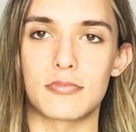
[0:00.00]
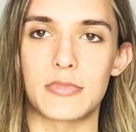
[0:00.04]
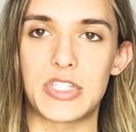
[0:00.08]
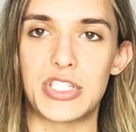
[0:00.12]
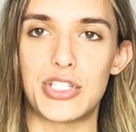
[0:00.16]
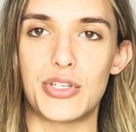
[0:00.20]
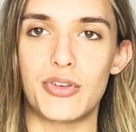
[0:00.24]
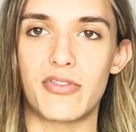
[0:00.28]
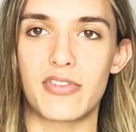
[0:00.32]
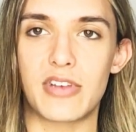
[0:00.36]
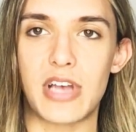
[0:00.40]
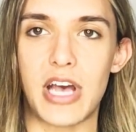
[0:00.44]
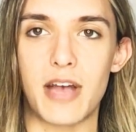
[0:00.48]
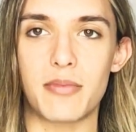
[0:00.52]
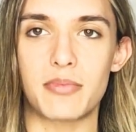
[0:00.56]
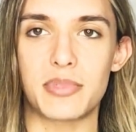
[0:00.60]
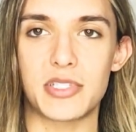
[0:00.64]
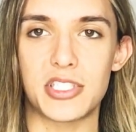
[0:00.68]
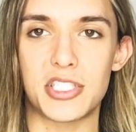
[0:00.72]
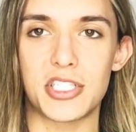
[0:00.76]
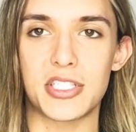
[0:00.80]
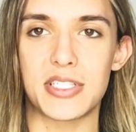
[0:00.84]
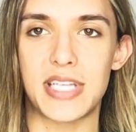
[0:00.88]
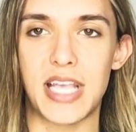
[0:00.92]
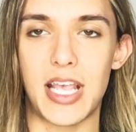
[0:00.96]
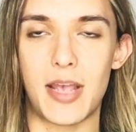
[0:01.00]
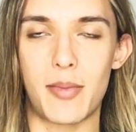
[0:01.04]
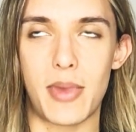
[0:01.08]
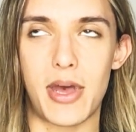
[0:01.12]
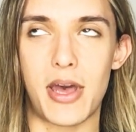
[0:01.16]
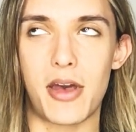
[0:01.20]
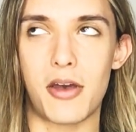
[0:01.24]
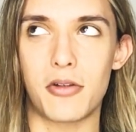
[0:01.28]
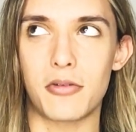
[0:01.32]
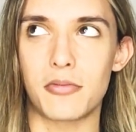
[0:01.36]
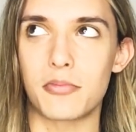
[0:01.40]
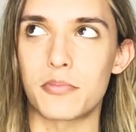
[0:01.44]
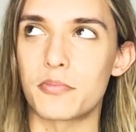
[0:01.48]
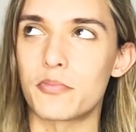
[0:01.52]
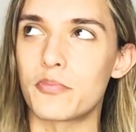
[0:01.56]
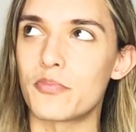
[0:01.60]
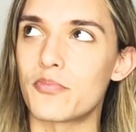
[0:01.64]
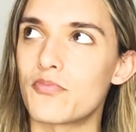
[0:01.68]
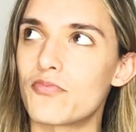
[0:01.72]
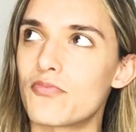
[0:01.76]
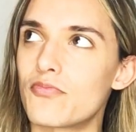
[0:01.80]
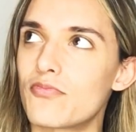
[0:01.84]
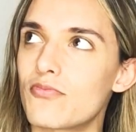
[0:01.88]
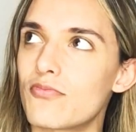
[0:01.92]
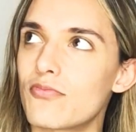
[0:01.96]
Two of Cups just came out
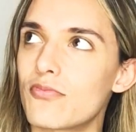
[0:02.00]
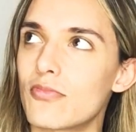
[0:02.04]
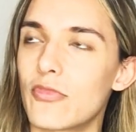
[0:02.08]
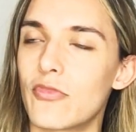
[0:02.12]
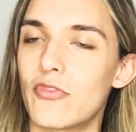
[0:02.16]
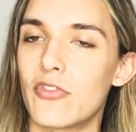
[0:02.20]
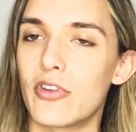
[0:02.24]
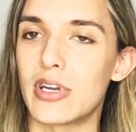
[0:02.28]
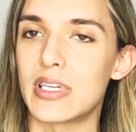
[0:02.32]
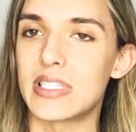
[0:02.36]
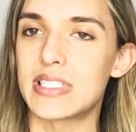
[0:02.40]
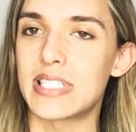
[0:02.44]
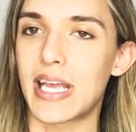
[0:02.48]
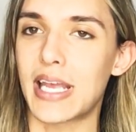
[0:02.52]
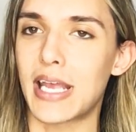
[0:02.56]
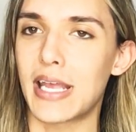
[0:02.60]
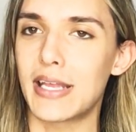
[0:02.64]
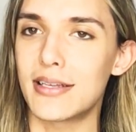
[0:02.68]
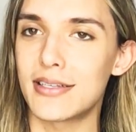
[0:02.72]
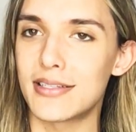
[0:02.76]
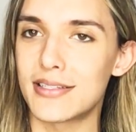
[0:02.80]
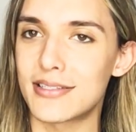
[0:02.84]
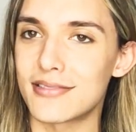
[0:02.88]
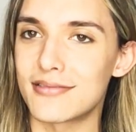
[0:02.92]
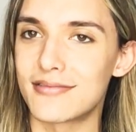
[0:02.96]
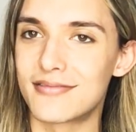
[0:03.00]
for a second.